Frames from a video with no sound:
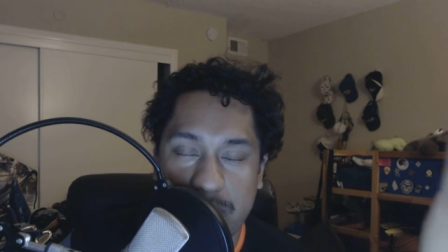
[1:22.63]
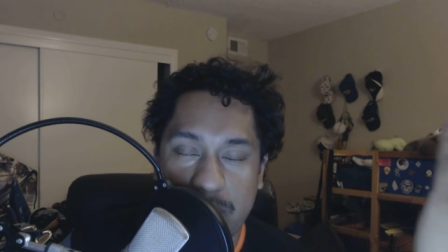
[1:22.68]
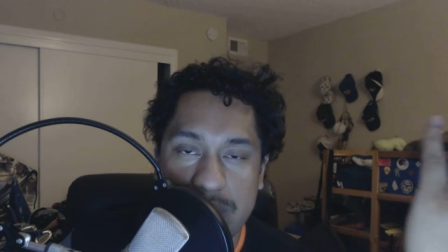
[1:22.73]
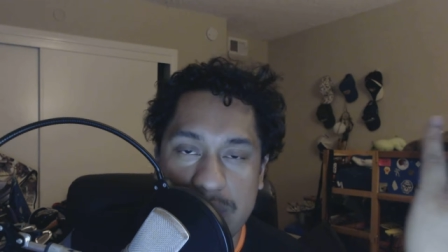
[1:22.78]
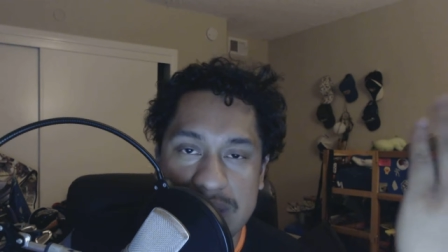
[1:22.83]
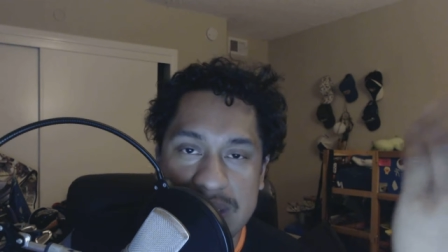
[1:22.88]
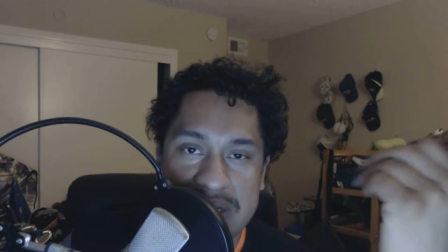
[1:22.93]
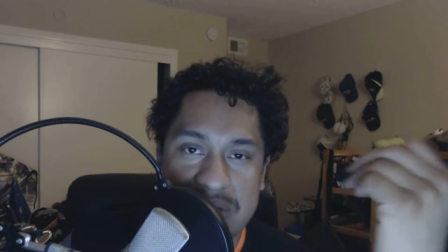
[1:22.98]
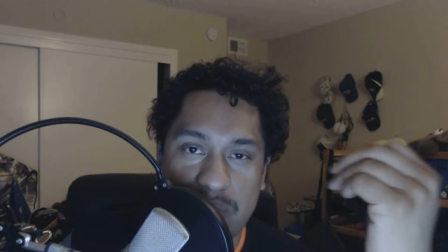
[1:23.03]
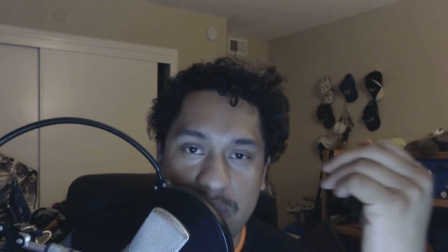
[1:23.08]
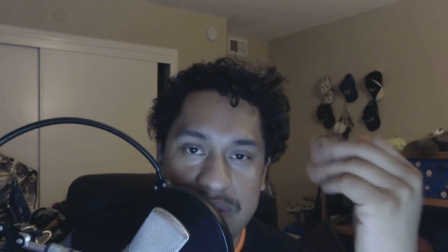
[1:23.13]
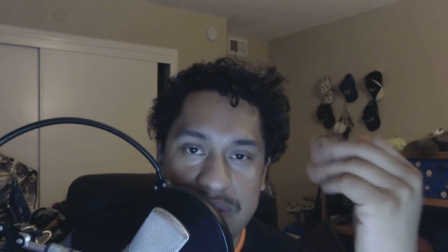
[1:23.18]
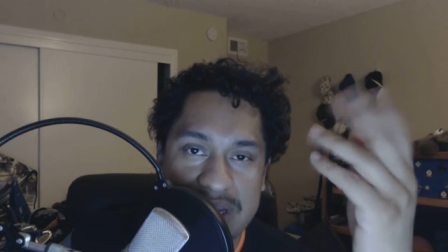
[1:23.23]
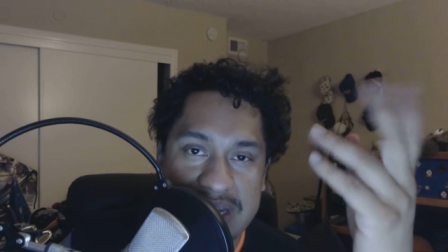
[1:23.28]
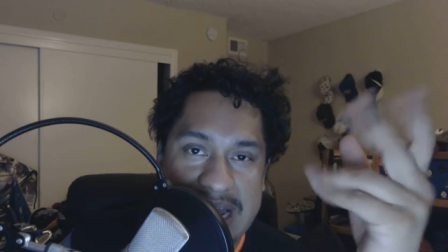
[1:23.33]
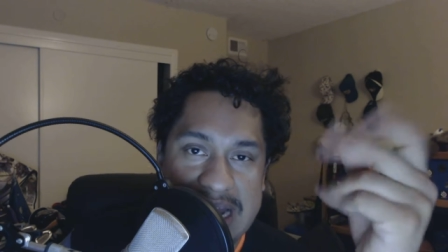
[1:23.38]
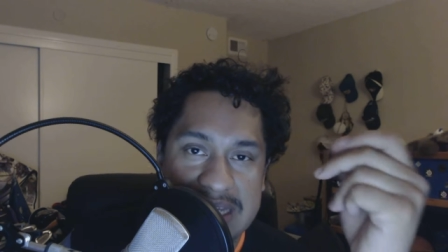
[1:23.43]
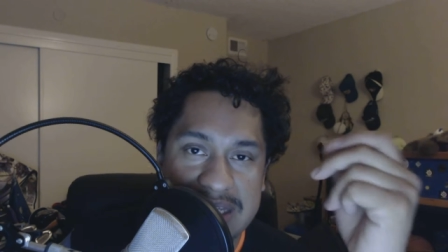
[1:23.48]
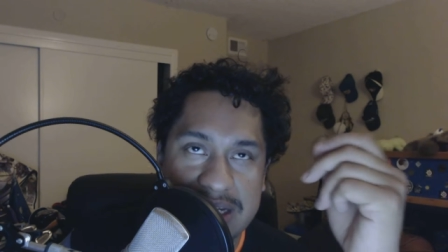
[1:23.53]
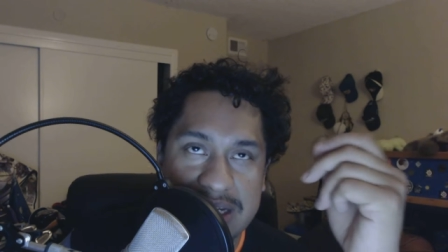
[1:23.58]
Once they scored
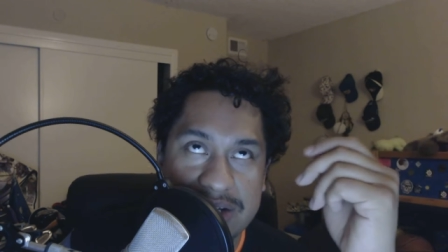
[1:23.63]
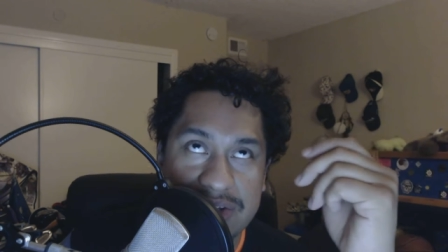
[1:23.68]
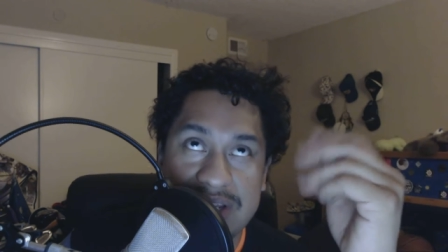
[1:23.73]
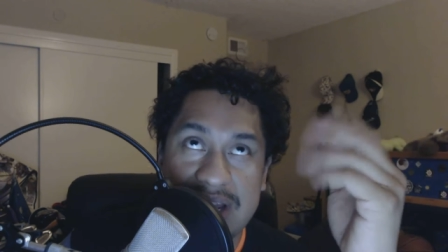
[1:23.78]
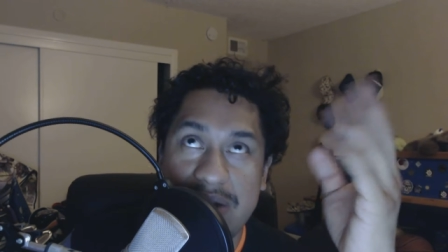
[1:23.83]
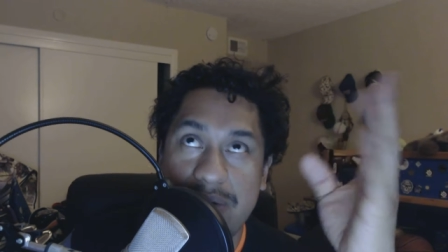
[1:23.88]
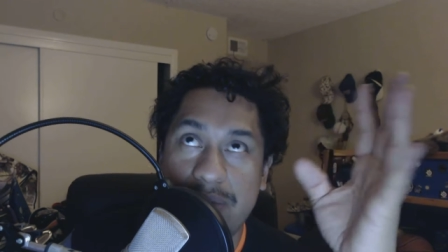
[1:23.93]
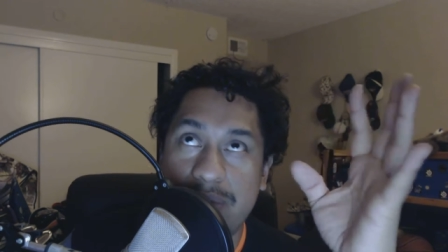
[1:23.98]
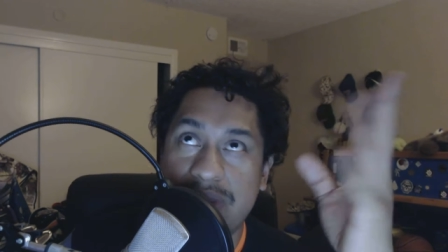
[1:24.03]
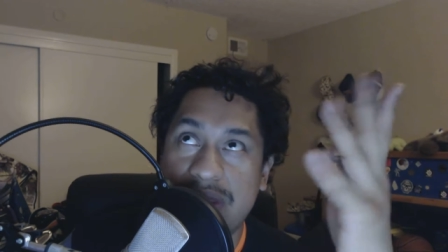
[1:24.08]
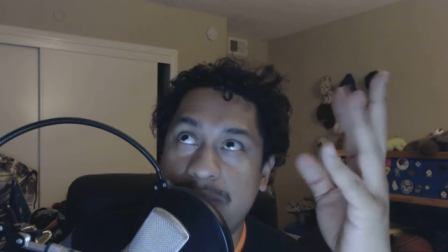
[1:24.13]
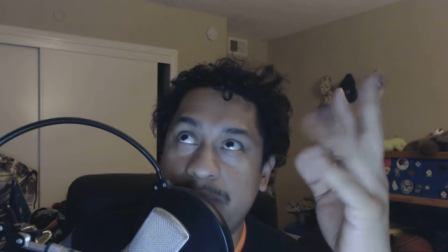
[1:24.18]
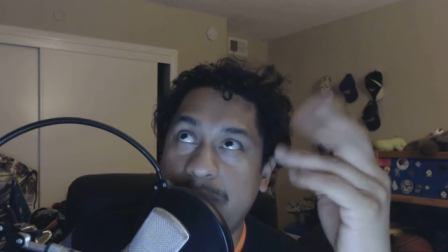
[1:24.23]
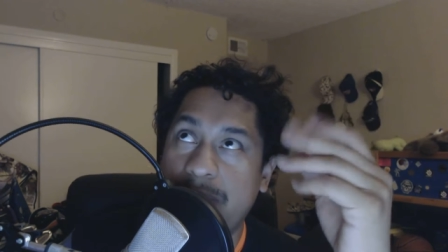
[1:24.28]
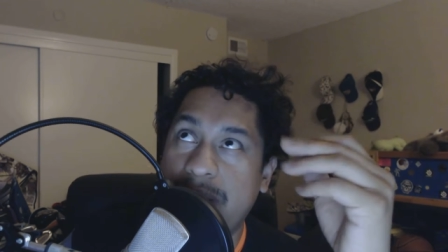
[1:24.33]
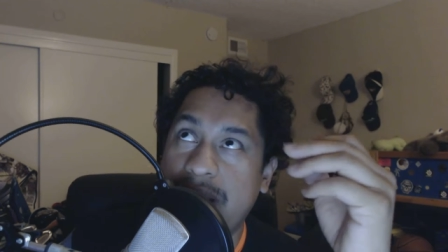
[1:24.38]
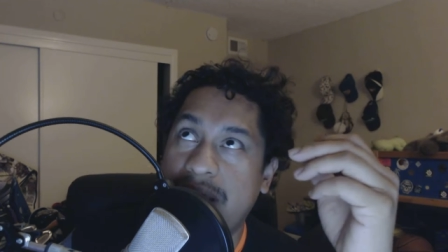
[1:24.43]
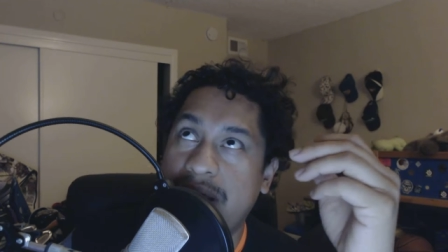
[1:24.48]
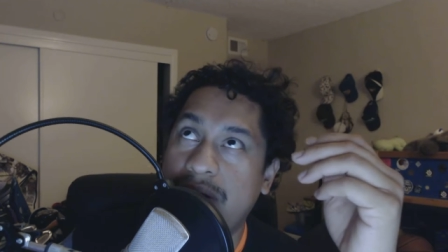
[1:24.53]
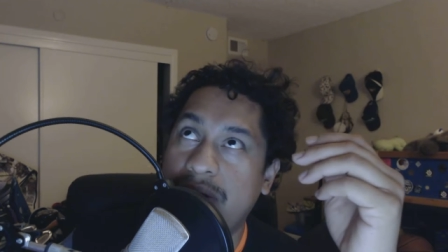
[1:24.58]
the last touchdown with
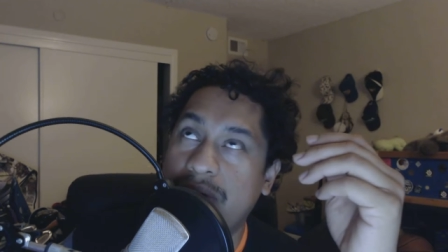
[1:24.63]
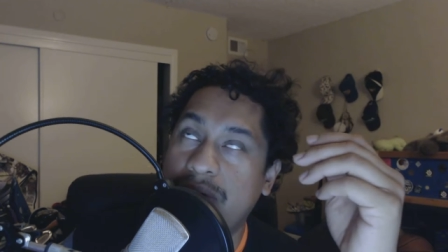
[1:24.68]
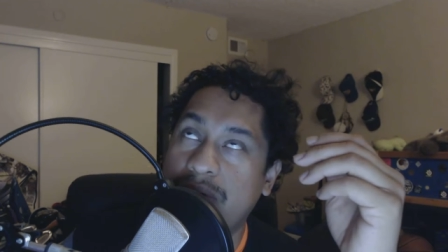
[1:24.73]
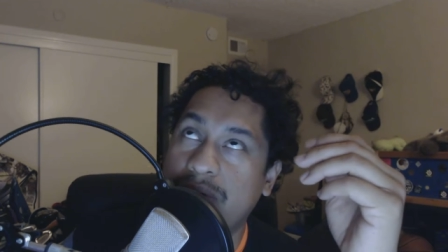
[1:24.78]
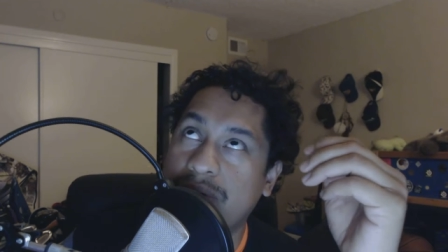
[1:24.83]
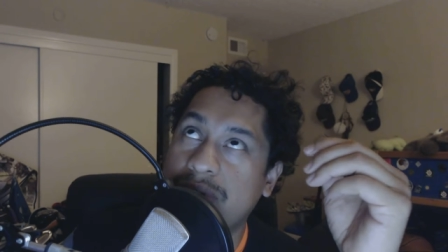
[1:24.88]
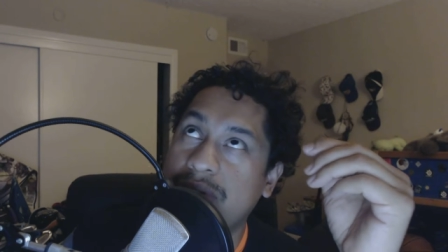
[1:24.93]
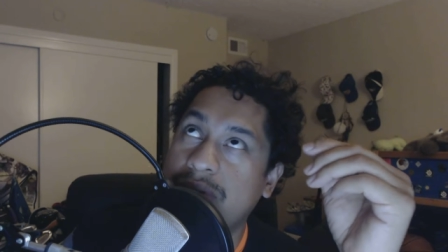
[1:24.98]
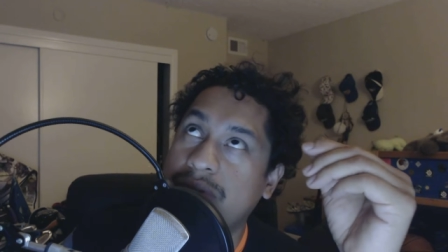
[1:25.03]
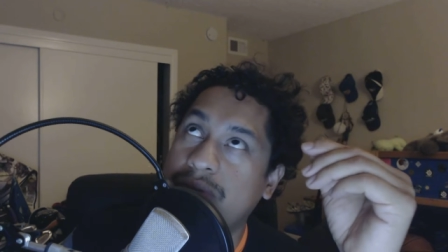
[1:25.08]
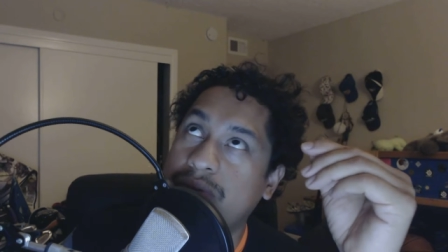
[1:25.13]
about